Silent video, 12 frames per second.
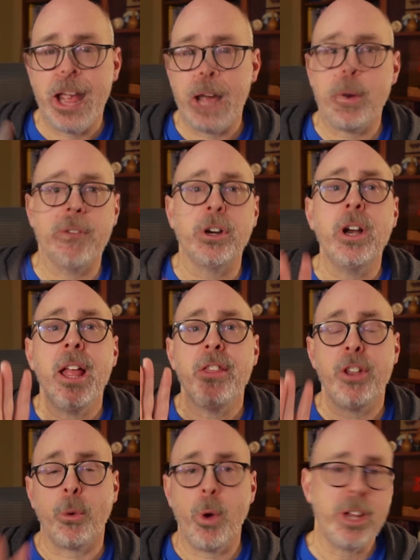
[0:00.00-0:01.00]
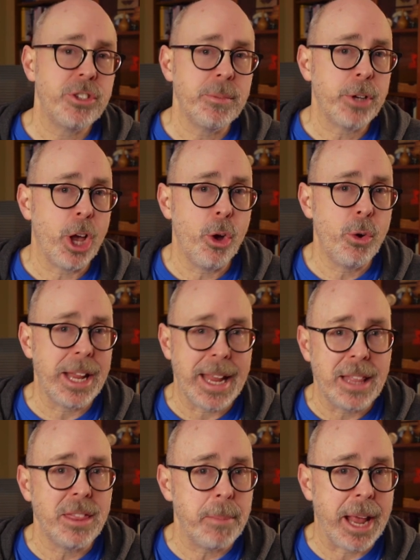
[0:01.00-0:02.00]
However, there was some code
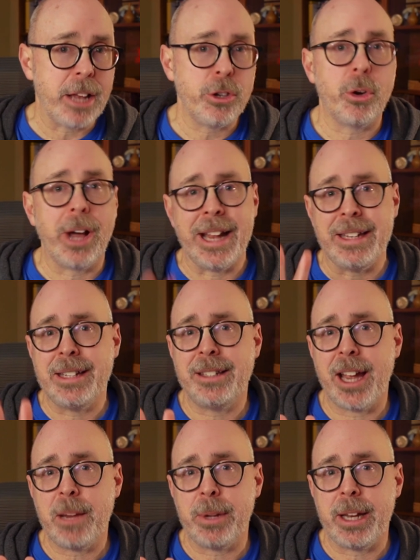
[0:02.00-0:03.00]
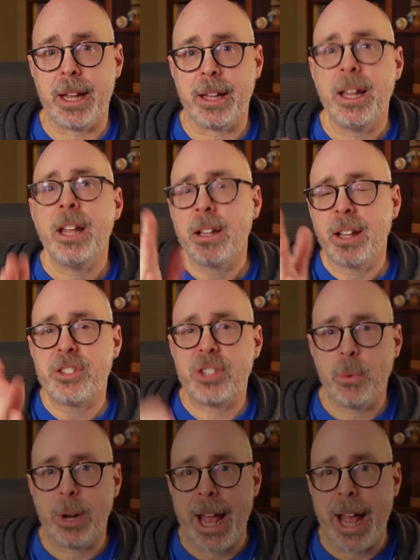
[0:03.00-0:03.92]
in the manual. I did type it in. Let's see what